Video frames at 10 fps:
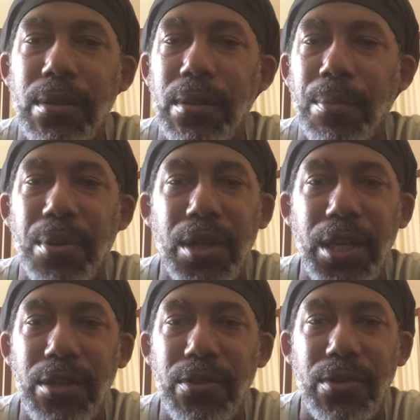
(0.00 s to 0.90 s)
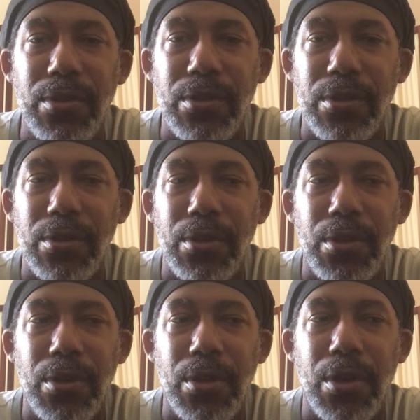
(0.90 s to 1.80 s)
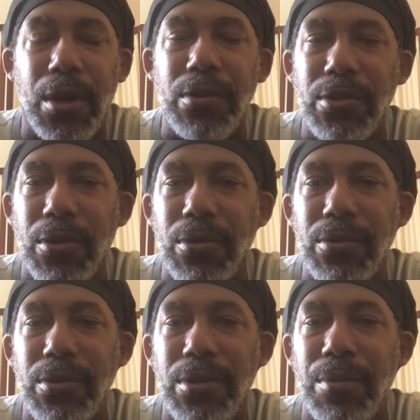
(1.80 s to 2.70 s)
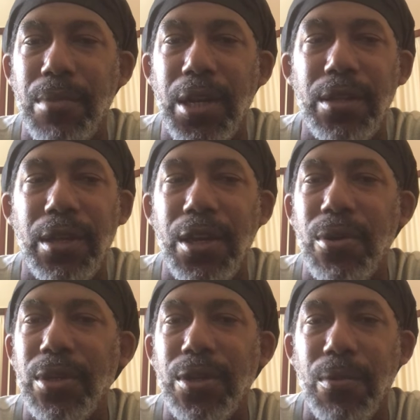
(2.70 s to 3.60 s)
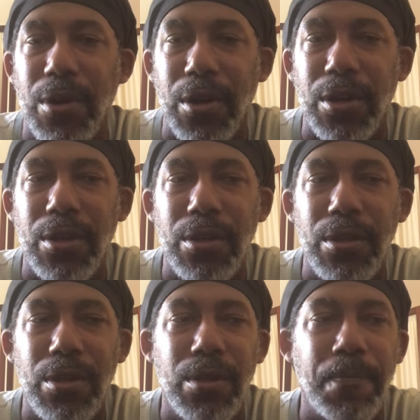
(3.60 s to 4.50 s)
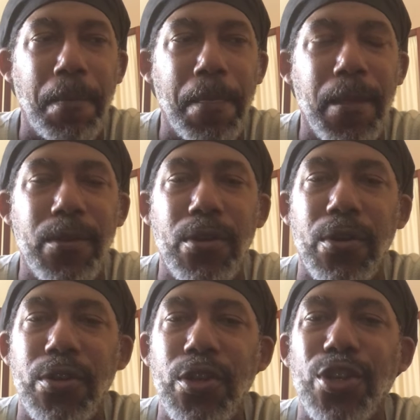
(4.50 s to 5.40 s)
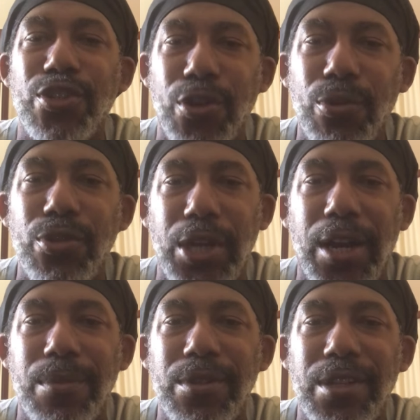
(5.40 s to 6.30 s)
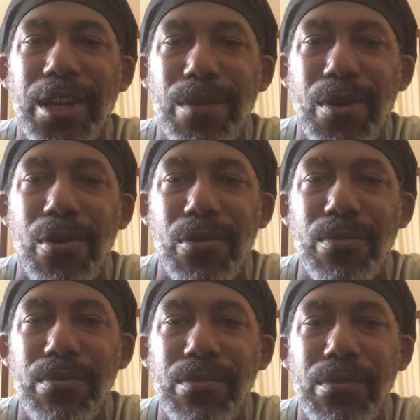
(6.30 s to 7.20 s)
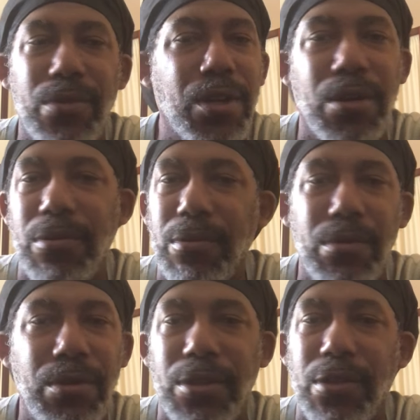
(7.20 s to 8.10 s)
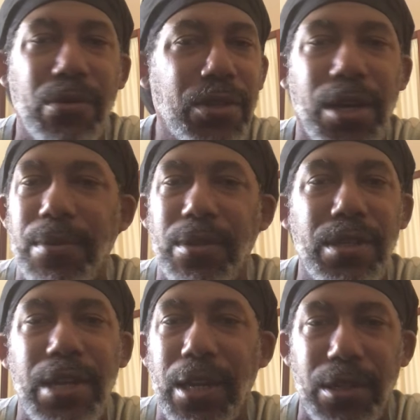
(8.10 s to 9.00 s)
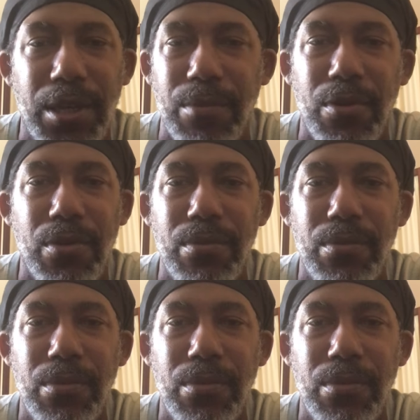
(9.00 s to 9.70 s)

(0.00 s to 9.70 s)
The police are told the minute they go into work, your sole job is to come home. No, your sole job is not to come home.